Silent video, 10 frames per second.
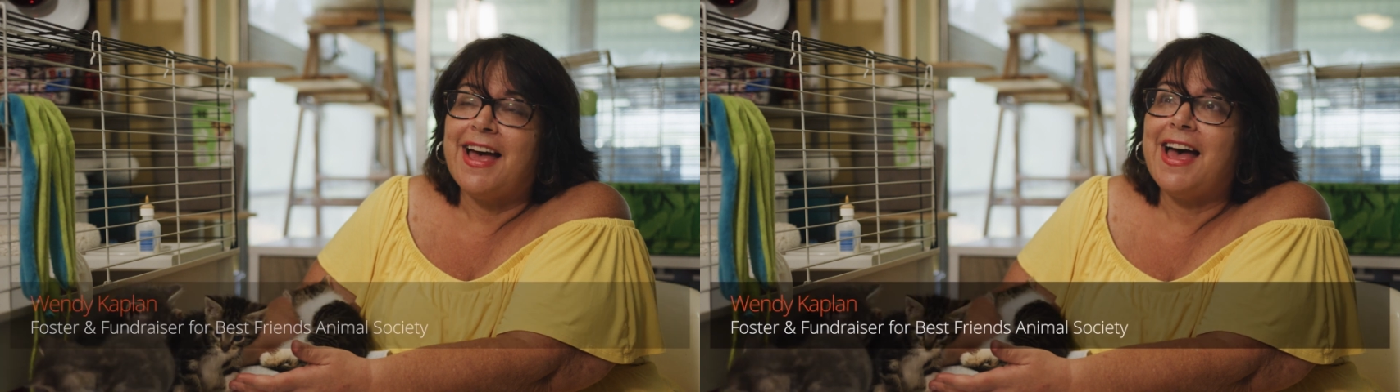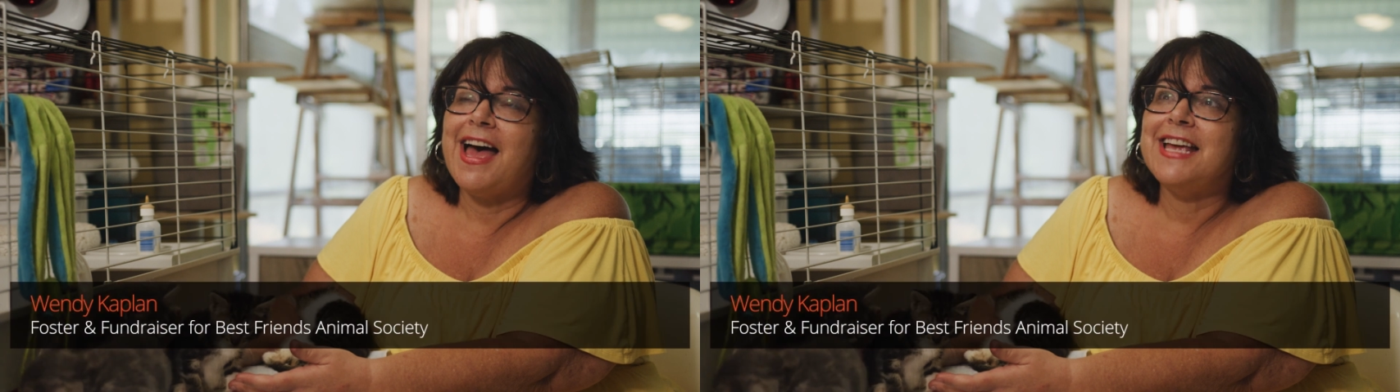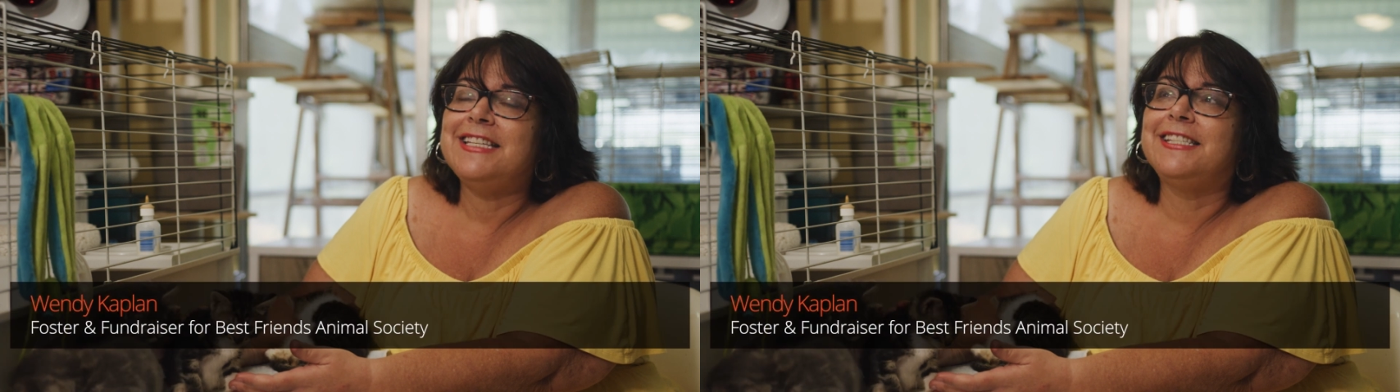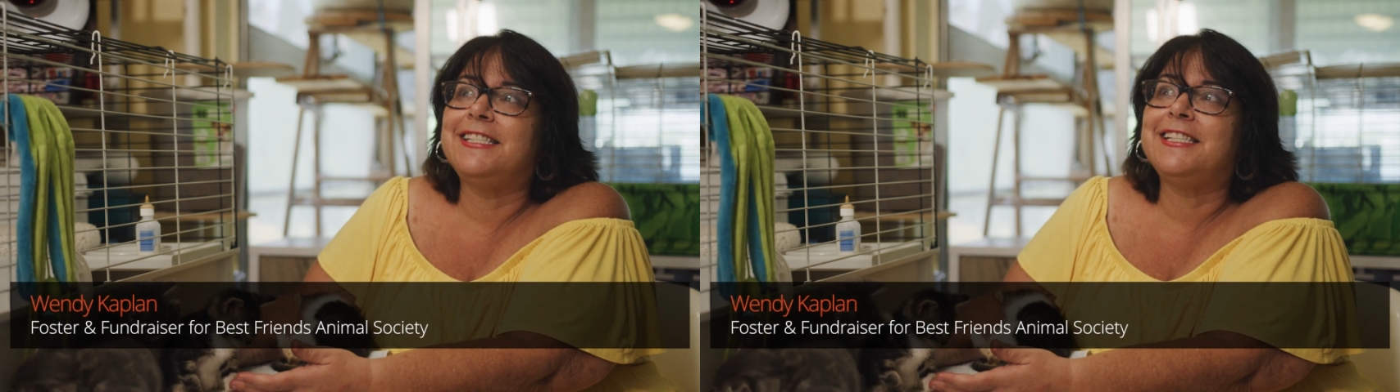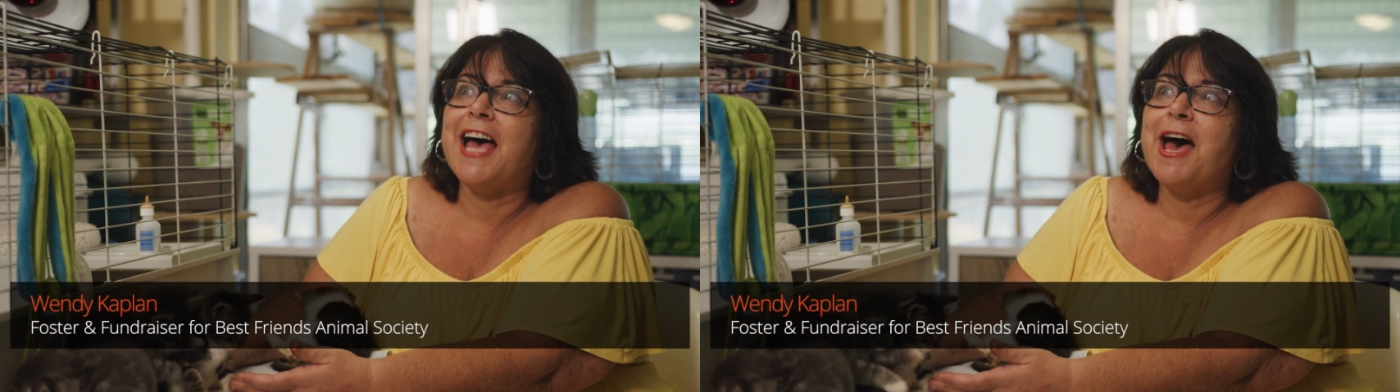I
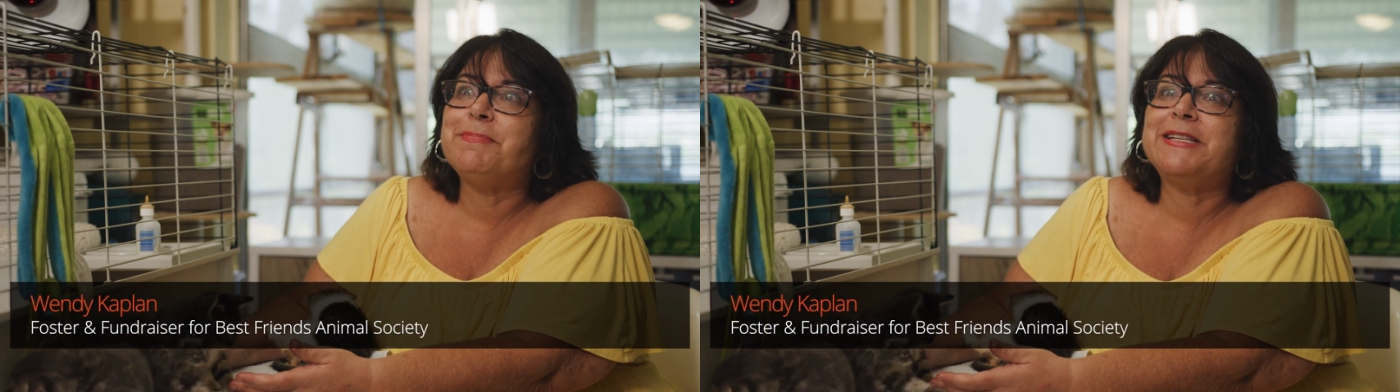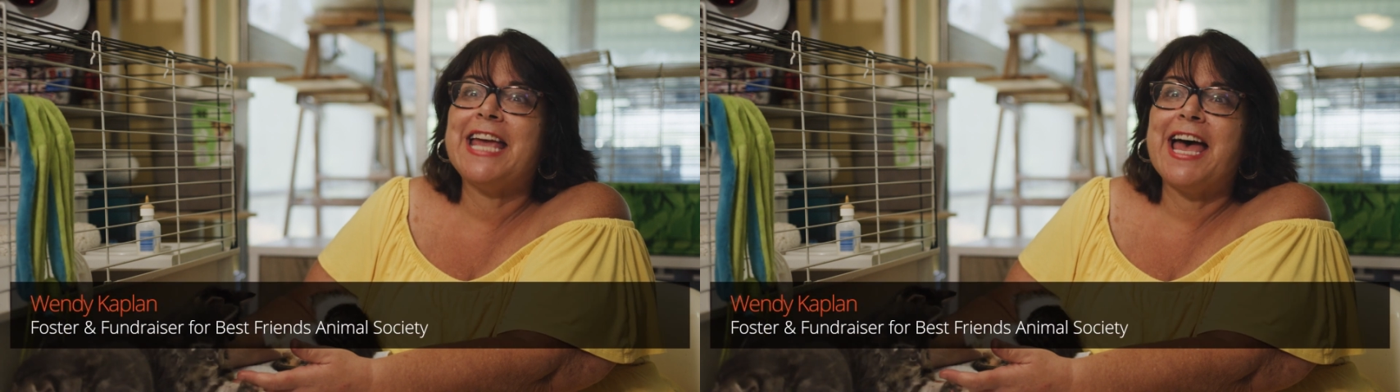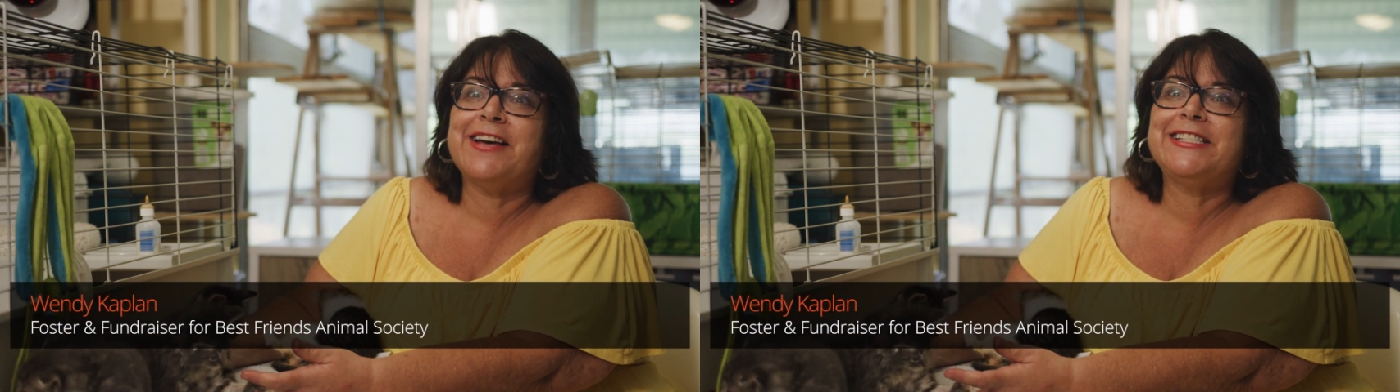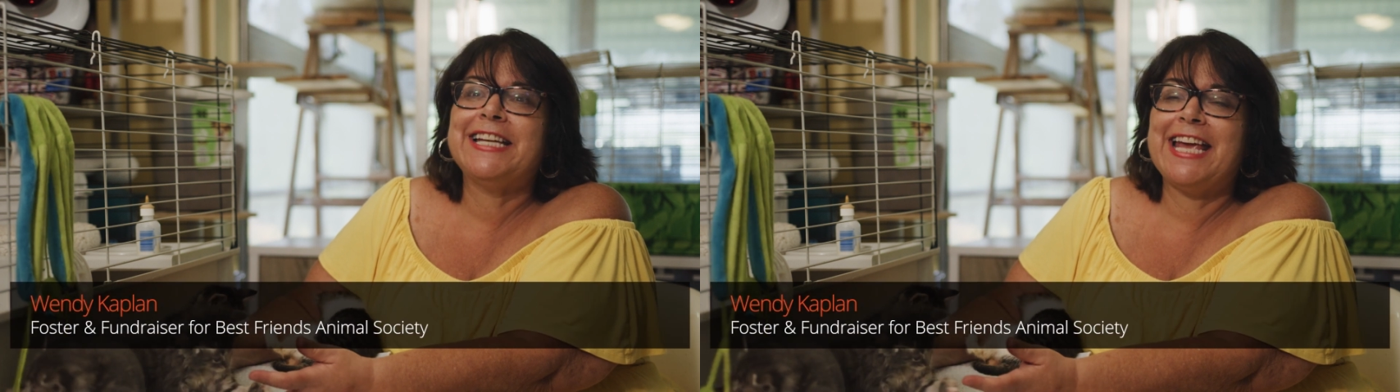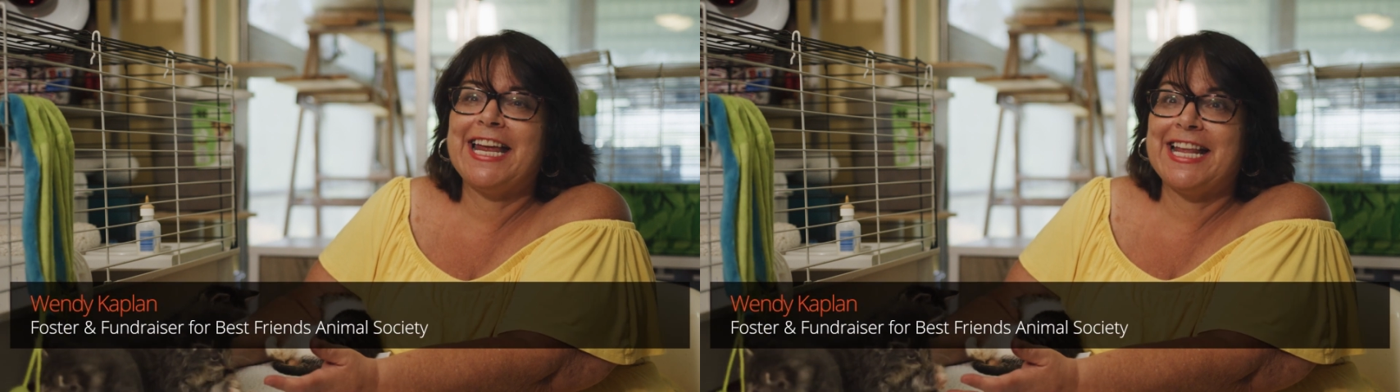stopped
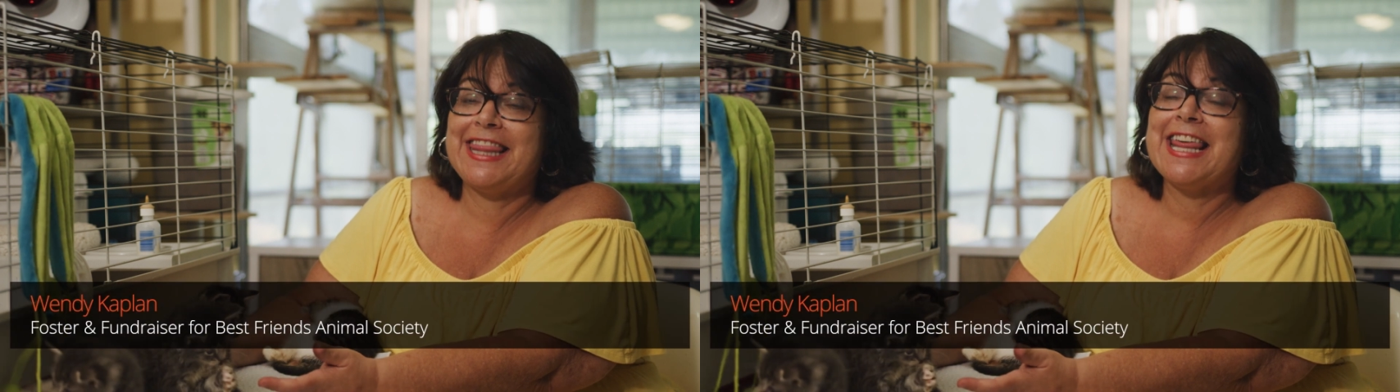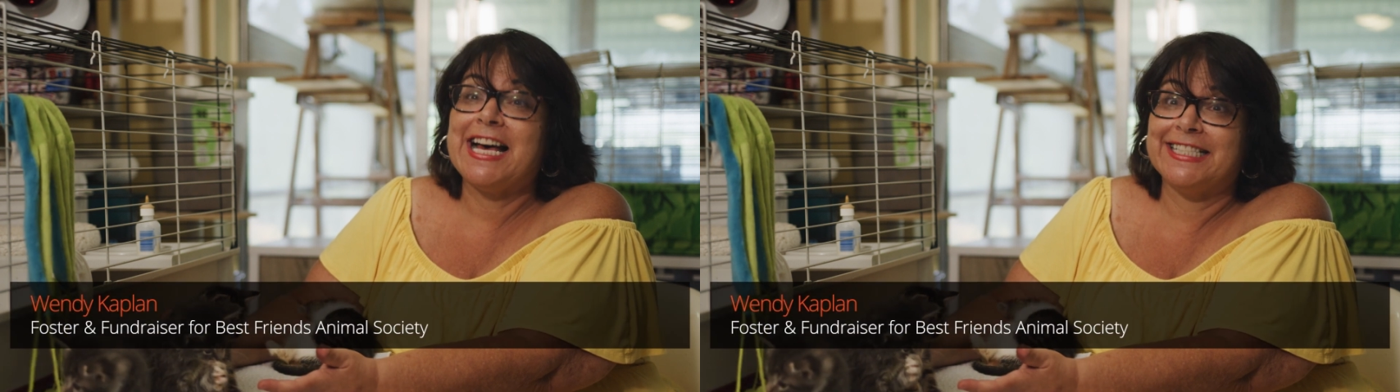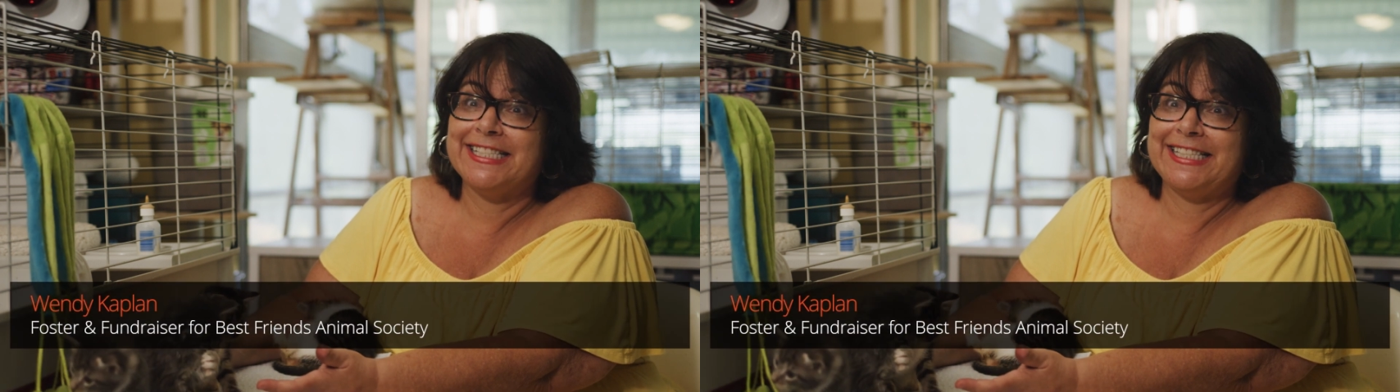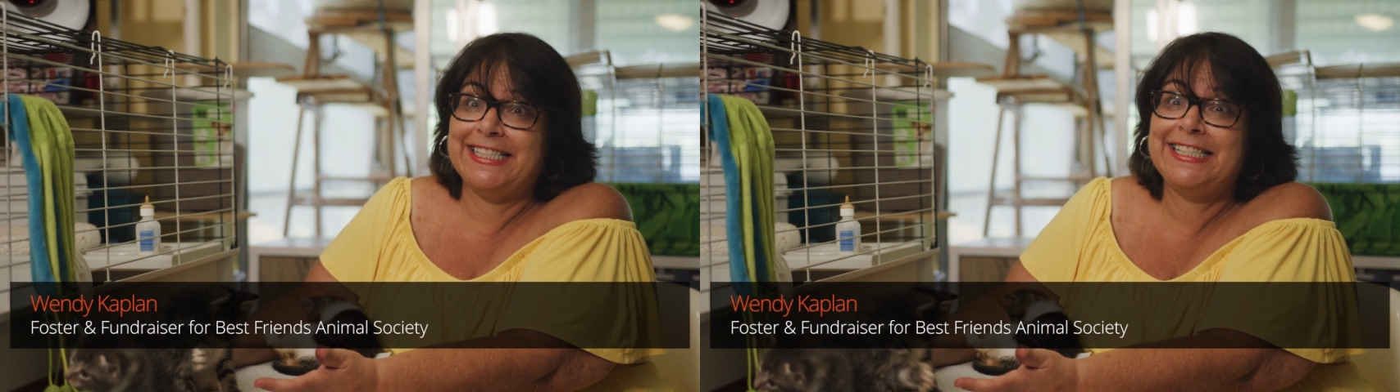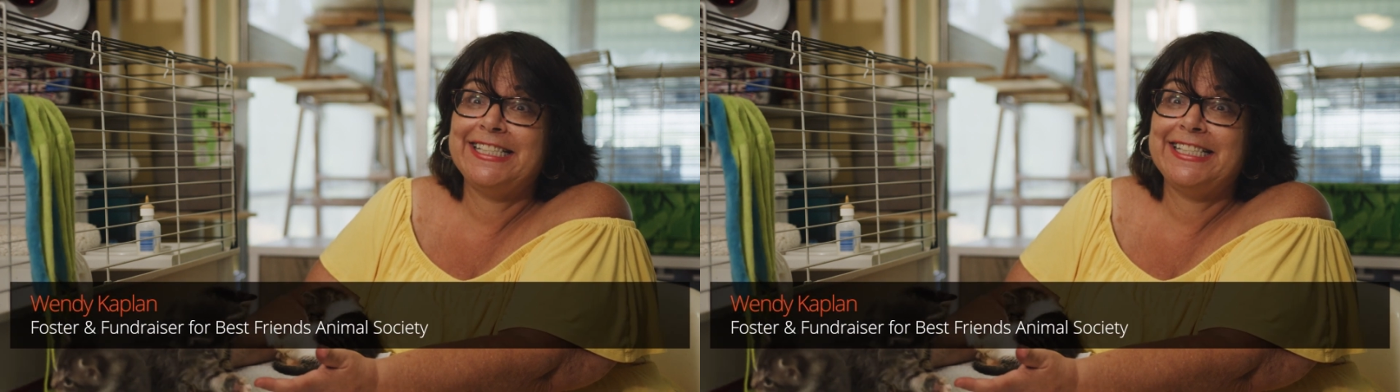counting at 1,000,